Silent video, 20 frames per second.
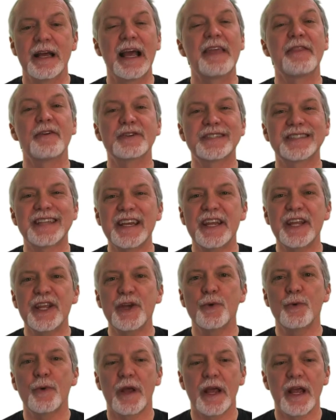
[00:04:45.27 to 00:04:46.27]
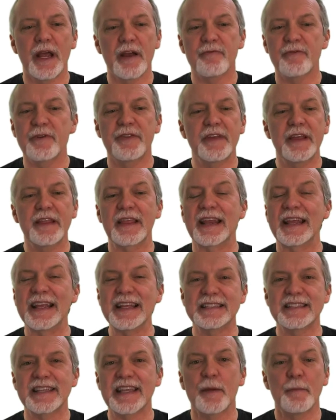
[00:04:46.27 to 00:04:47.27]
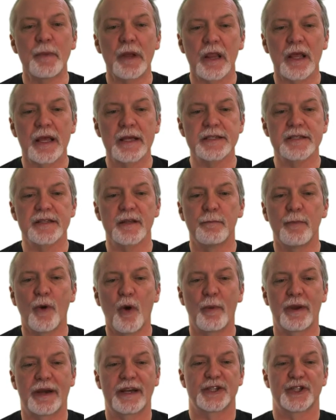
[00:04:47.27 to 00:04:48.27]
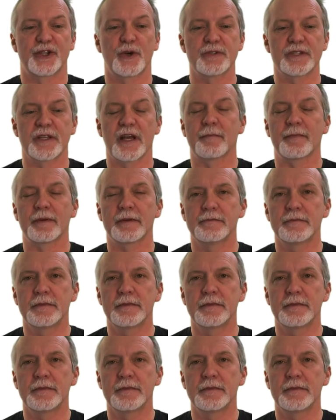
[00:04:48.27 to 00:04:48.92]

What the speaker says: and they're sending you everything that hits the MLS the moment it shows up.